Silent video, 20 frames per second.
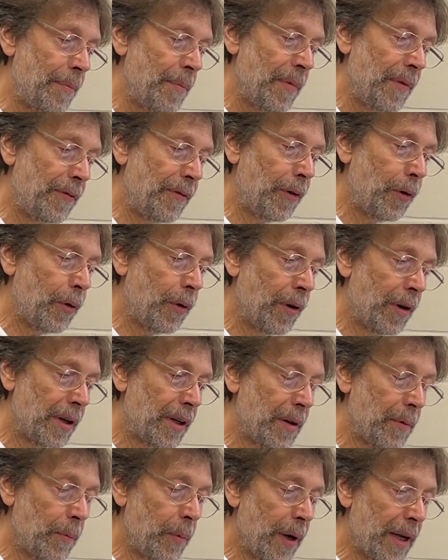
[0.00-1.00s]
for
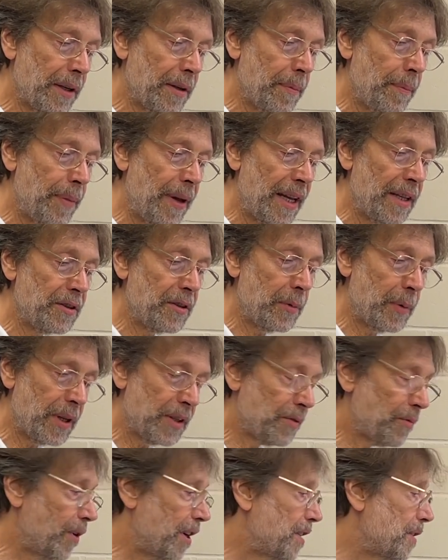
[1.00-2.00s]
when compared to
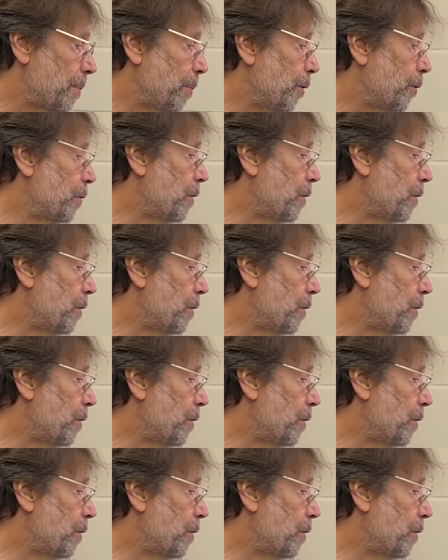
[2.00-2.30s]
its reasonable